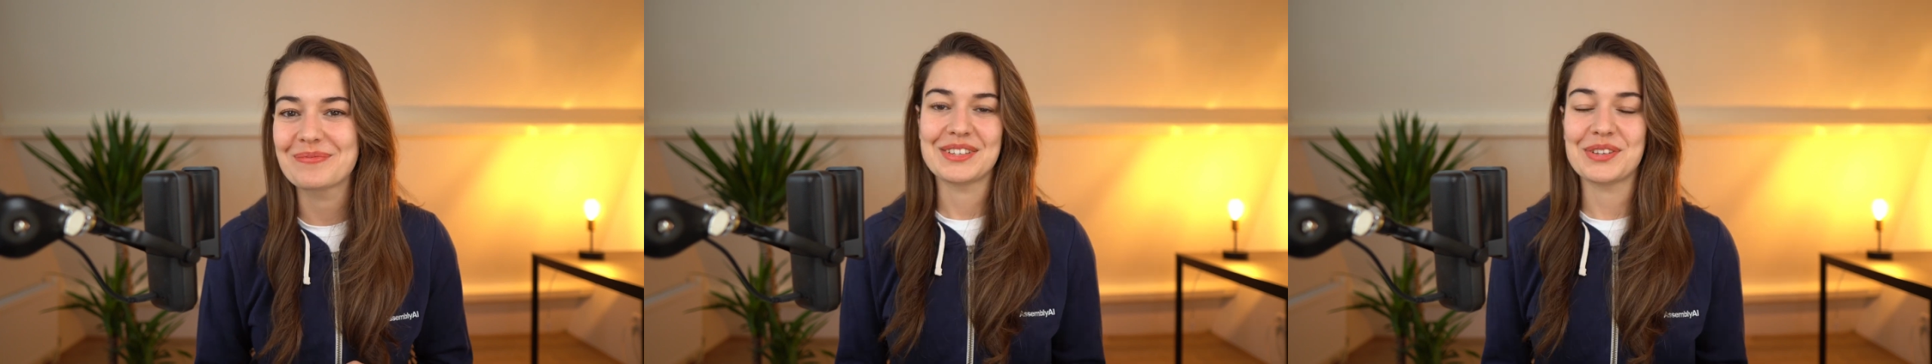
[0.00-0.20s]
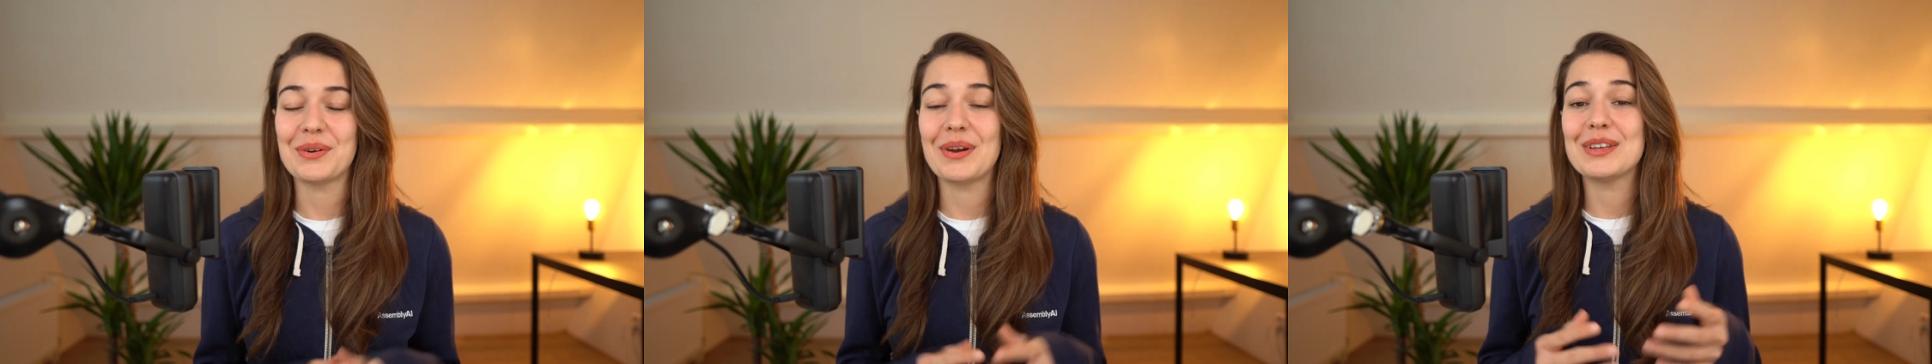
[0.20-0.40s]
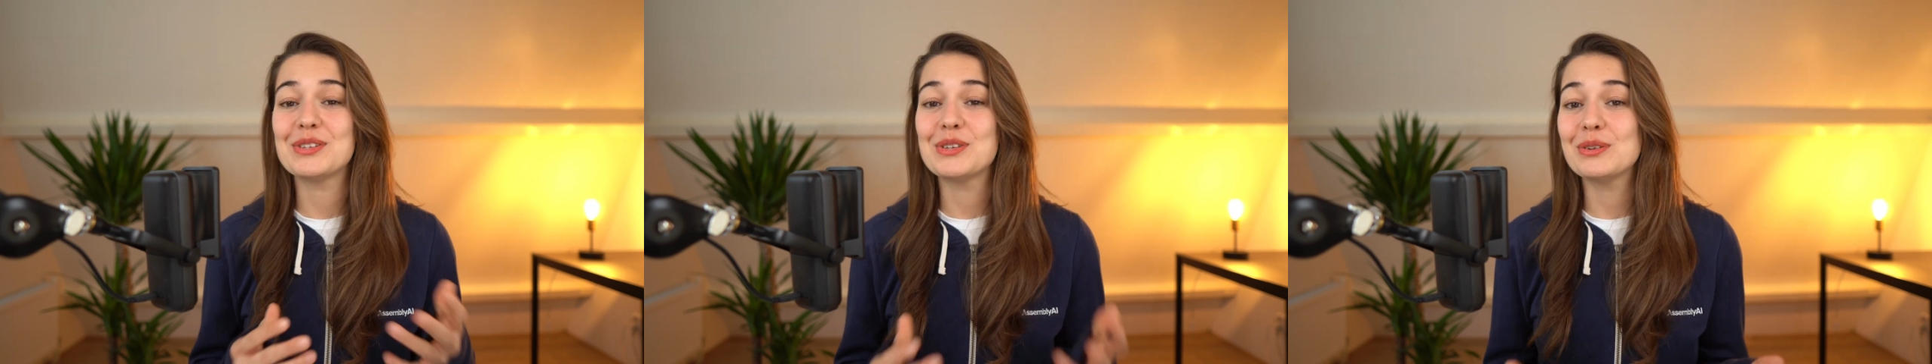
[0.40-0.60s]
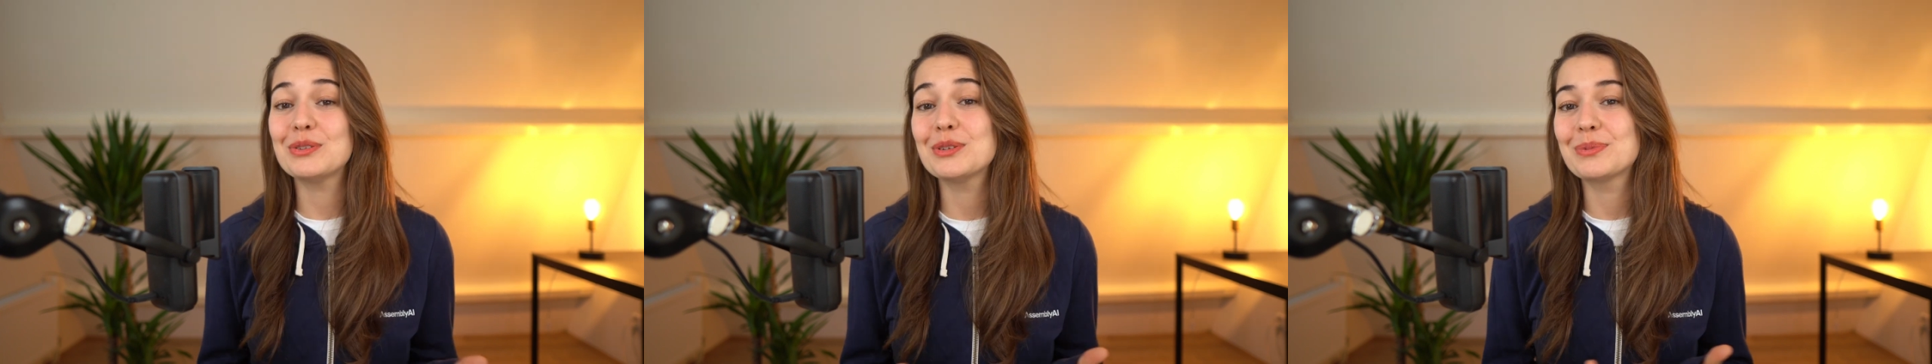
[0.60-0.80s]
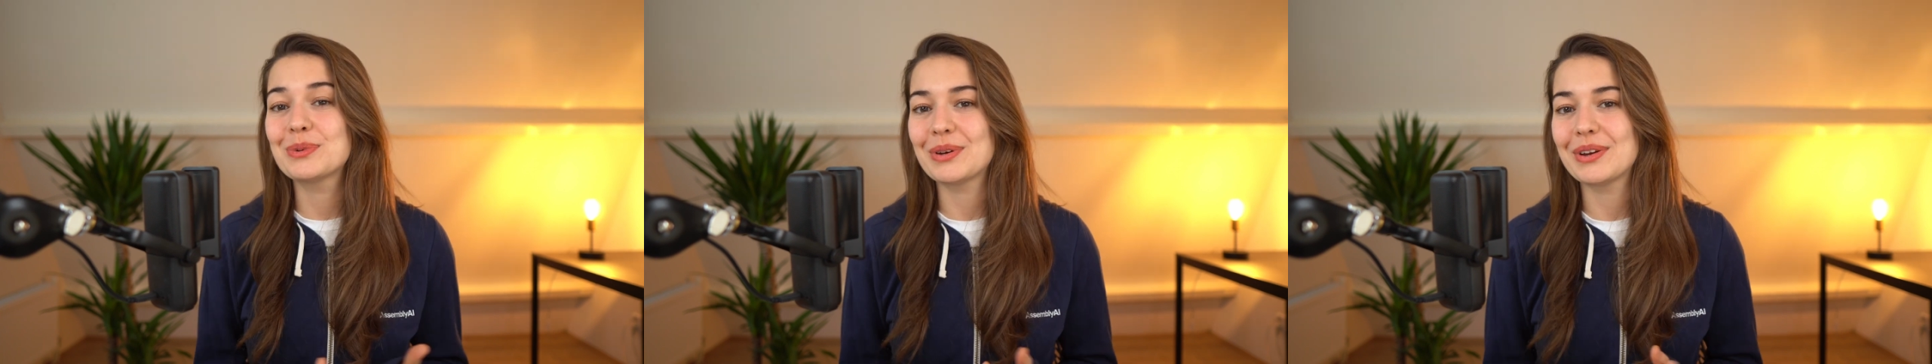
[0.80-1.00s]
So as
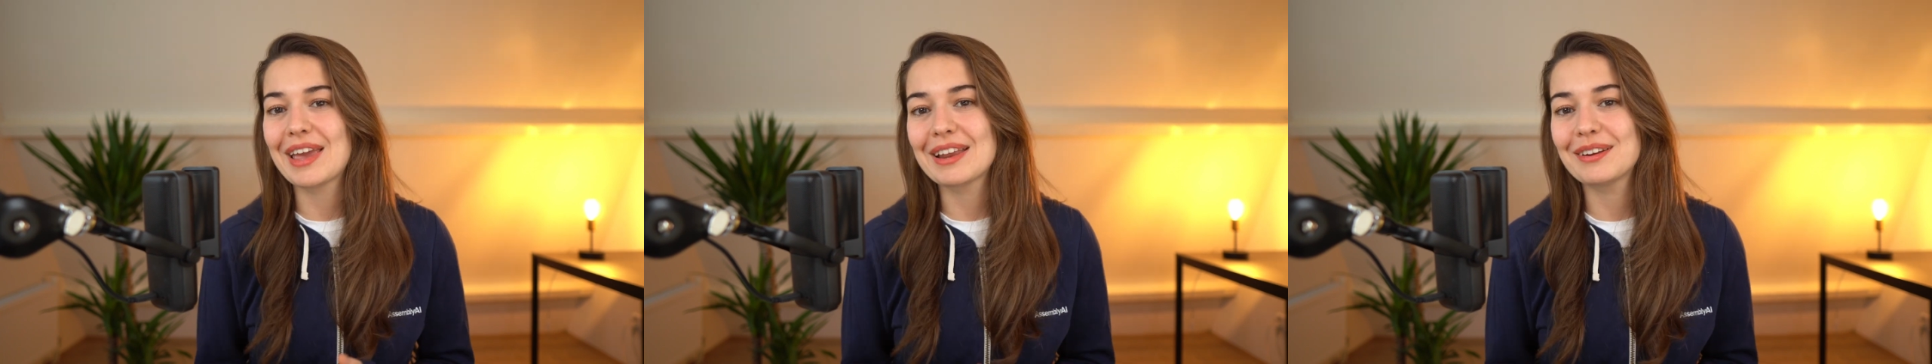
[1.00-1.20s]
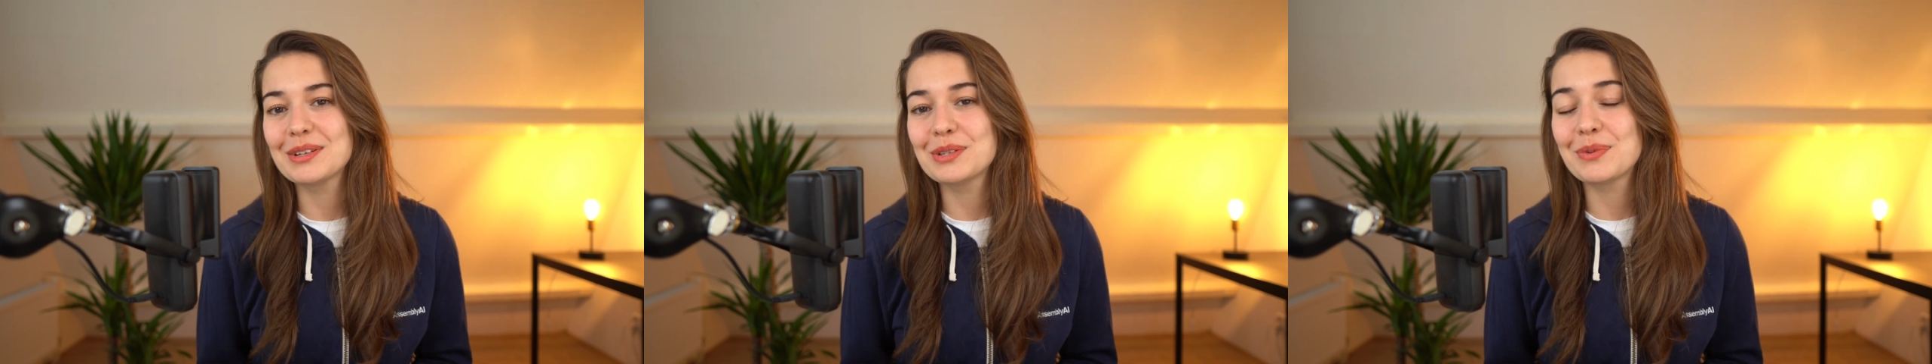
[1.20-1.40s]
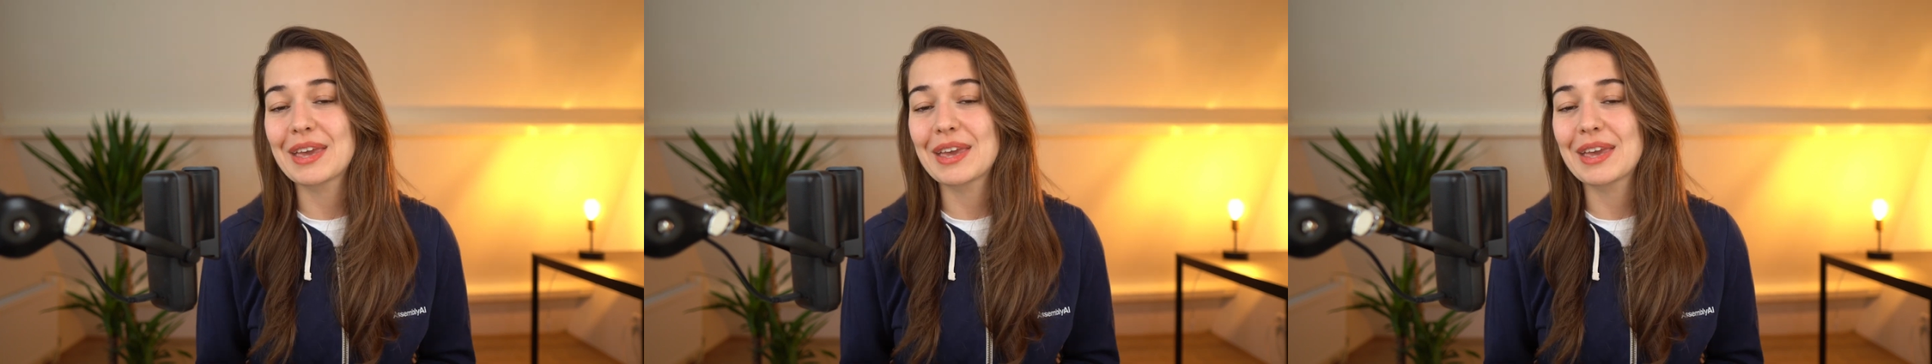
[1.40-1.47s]
YouTube creators,